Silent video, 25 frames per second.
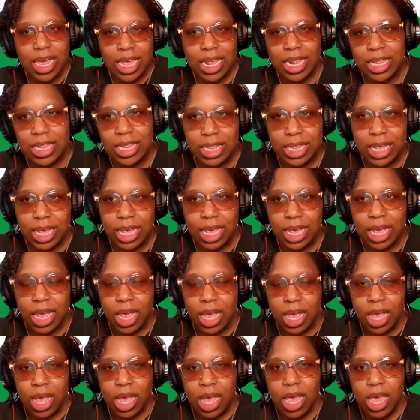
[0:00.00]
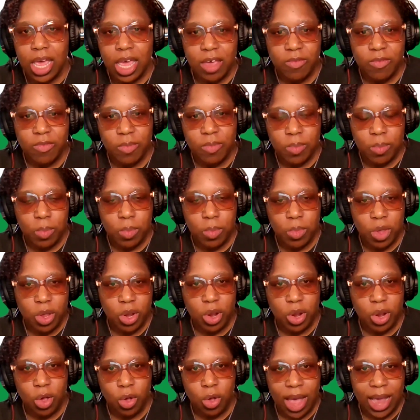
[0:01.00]
It's if
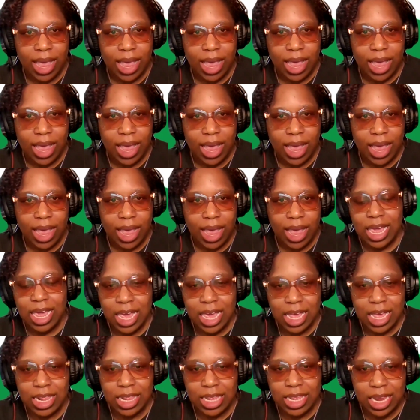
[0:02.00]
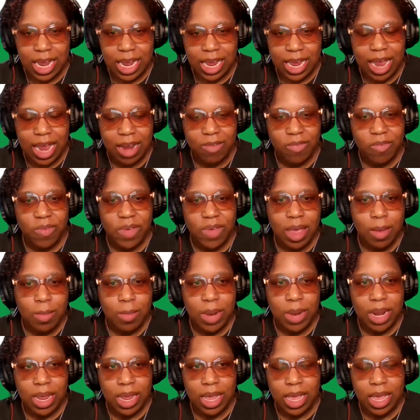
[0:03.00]
I got kids and I got a
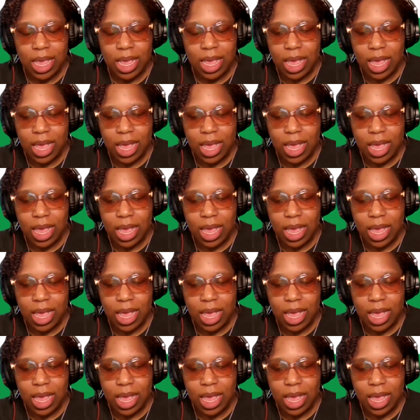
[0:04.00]
family,